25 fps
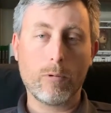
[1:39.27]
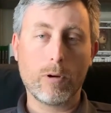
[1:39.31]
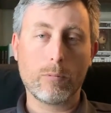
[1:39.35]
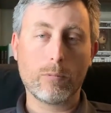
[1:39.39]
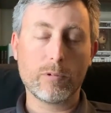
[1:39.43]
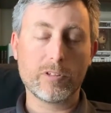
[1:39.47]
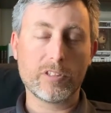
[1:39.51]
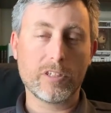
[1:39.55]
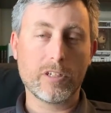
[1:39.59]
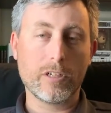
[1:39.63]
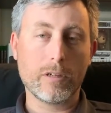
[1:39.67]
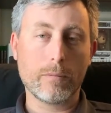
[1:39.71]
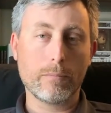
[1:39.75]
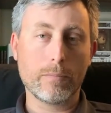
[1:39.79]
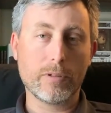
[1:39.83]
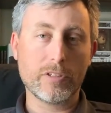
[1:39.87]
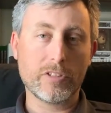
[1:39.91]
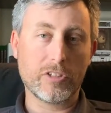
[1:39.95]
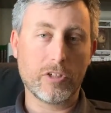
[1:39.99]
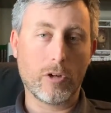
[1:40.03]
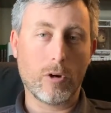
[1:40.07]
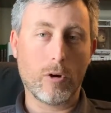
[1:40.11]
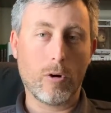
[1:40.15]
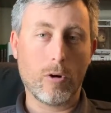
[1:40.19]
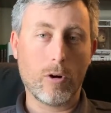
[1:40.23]
one was a
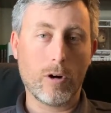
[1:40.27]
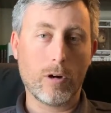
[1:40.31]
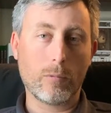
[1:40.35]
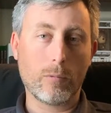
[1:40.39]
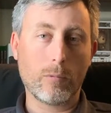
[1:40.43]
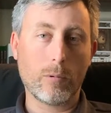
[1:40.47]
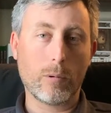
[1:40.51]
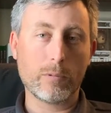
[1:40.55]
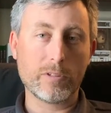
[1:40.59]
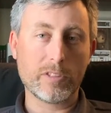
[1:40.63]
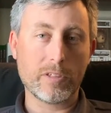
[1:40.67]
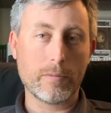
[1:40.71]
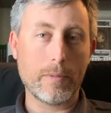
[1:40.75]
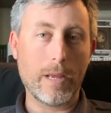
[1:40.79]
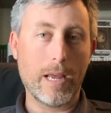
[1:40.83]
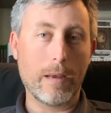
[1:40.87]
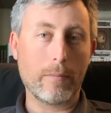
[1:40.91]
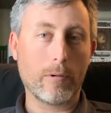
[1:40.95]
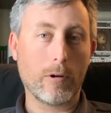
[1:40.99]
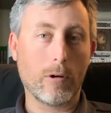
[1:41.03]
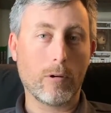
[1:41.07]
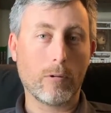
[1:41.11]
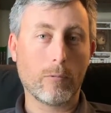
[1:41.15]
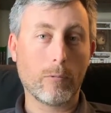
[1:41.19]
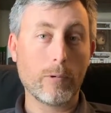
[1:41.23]
bazaar, and one was a
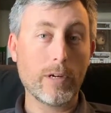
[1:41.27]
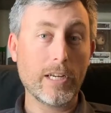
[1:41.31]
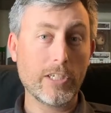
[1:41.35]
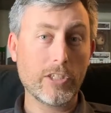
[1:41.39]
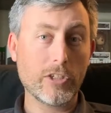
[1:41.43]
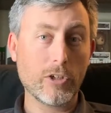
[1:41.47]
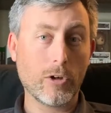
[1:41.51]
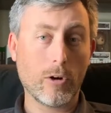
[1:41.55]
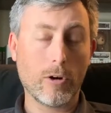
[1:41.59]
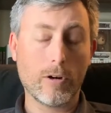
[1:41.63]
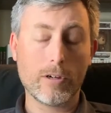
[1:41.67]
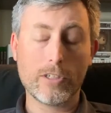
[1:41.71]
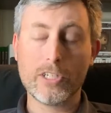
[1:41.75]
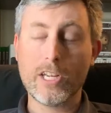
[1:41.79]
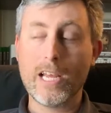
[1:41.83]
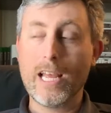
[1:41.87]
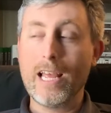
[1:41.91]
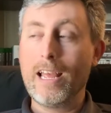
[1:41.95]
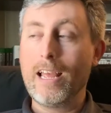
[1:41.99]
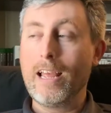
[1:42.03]
map called Recharge.